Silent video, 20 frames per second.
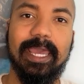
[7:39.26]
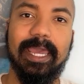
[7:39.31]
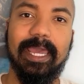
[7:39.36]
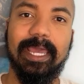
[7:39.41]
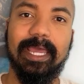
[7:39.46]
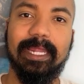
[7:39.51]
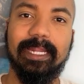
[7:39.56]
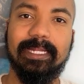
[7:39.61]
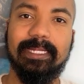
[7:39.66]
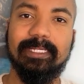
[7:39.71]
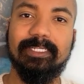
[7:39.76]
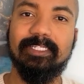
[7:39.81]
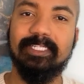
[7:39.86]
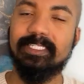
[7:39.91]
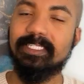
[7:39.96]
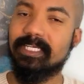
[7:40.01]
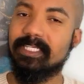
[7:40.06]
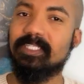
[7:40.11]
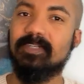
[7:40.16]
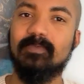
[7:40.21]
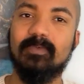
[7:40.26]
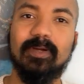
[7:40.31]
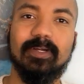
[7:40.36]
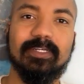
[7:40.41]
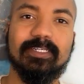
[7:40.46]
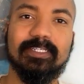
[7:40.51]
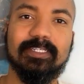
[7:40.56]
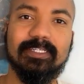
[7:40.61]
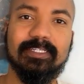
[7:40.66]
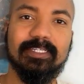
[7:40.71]
And just get to
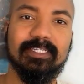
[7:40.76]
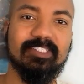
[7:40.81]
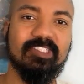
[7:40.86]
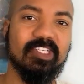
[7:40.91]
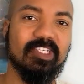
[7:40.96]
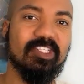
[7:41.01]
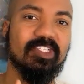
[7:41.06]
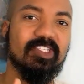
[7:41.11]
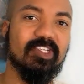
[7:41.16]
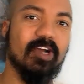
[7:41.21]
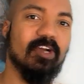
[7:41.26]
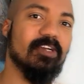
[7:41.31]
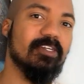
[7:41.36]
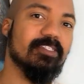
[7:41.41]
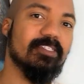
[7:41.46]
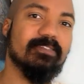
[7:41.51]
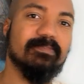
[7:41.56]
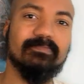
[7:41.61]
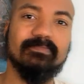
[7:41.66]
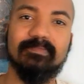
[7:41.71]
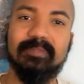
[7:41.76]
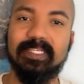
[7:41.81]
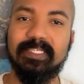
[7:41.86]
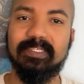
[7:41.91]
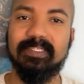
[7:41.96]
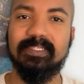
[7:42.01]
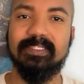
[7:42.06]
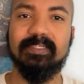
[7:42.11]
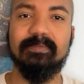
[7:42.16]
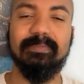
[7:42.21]
work. Just start.
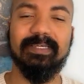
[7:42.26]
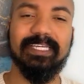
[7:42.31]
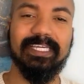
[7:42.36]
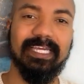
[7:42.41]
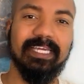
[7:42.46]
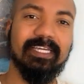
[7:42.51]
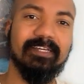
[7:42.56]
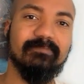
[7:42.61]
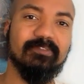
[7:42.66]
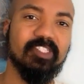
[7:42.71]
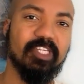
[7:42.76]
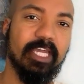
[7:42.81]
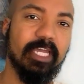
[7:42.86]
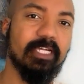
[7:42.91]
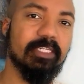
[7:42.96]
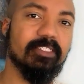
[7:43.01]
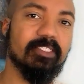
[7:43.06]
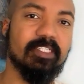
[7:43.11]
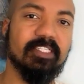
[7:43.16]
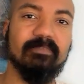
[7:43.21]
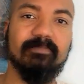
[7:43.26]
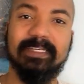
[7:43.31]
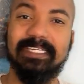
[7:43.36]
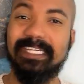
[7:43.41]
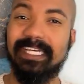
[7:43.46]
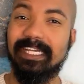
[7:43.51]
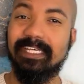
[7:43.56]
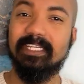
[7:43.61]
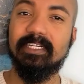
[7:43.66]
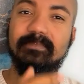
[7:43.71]
This is the beginning of change, just
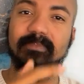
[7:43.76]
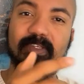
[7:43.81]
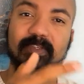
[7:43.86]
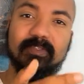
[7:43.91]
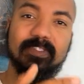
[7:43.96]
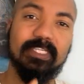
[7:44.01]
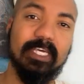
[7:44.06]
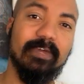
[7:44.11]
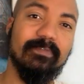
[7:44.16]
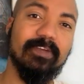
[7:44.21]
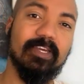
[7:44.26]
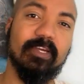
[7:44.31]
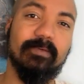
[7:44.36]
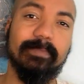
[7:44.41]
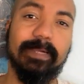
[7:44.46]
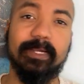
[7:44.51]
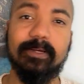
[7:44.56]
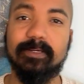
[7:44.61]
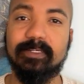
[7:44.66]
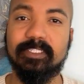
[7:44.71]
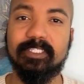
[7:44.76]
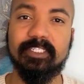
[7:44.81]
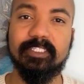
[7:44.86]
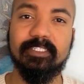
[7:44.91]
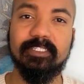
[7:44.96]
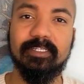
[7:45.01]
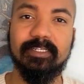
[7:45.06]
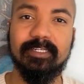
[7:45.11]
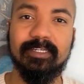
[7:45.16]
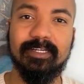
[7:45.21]
the beginning of you saving your marriage.
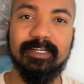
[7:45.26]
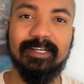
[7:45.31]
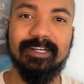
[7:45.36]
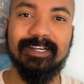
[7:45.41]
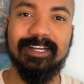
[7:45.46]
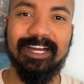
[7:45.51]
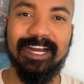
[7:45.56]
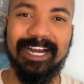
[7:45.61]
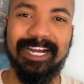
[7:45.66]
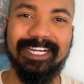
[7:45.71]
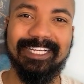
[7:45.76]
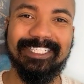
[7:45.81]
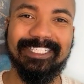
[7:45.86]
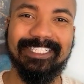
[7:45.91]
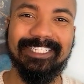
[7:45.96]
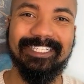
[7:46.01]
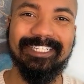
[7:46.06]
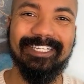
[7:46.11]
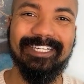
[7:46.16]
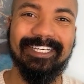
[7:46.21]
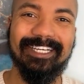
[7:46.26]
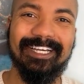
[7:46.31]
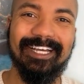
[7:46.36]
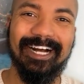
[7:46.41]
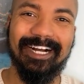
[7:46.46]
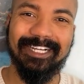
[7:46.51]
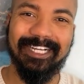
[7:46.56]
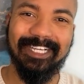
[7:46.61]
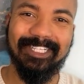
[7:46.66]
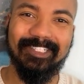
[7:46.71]
All right.
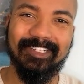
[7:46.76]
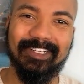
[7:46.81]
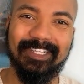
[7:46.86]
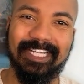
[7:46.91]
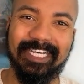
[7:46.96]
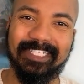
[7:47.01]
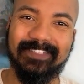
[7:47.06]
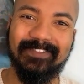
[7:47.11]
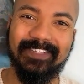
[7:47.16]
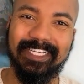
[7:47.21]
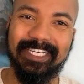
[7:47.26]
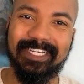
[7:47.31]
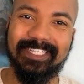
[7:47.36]
I'll catch you on the next